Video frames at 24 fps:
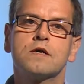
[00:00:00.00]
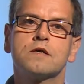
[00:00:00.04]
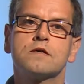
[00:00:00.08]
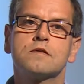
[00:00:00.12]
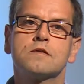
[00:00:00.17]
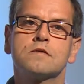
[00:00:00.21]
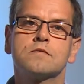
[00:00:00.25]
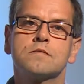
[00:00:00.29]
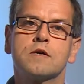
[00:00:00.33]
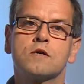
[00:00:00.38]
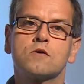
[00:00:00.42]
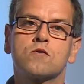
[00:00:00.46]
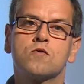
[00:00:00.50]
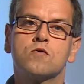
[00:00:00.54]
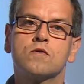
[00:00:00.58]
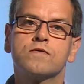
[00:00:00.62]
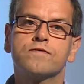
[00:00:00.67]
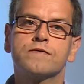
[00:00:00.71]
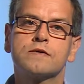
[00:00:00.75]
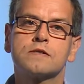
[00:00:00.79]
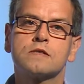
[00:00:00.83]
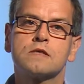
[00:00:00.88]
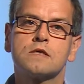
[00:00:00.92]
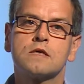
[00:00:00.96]
and my
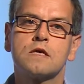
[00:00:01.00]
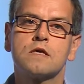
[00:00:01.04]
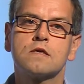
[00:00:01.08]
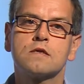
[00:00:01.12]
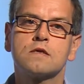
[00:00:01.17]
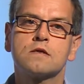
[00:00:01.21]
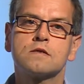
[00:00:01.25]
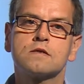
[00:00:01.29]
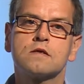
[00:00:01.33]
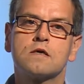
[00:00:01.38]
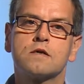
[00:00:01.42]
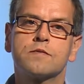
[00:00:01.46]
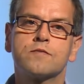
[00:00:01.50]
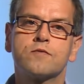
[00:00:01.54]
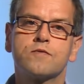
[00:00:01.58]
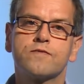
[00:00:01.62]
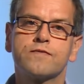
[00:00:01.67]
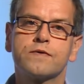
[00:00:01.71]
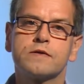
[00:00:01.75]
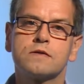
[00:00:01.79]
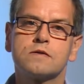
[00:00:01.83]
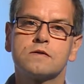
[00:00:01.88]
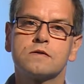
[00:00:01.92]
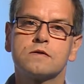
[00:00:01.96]
co-investigators are
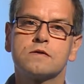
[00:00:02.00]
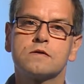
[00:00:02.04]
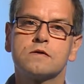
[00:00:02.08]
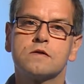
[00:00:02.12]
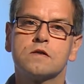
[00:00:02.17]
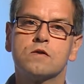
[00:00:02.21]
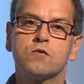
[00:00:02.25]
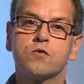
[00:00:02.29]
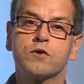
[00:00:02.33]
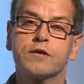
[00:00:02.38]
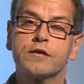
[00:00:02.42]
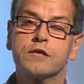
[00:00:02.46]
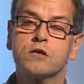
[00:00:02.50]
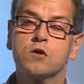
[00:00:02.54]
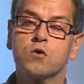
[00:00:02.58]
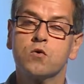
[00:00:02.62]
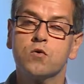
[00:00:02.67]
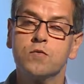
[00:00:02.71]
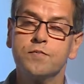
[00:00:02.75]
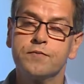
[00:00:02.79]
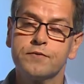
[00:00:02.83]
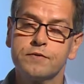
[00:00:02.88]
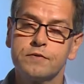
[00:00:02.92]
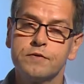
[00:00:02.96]
Professor Lorraine
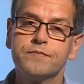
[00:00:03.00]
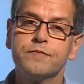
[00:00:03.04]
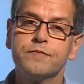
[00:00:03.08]
Hope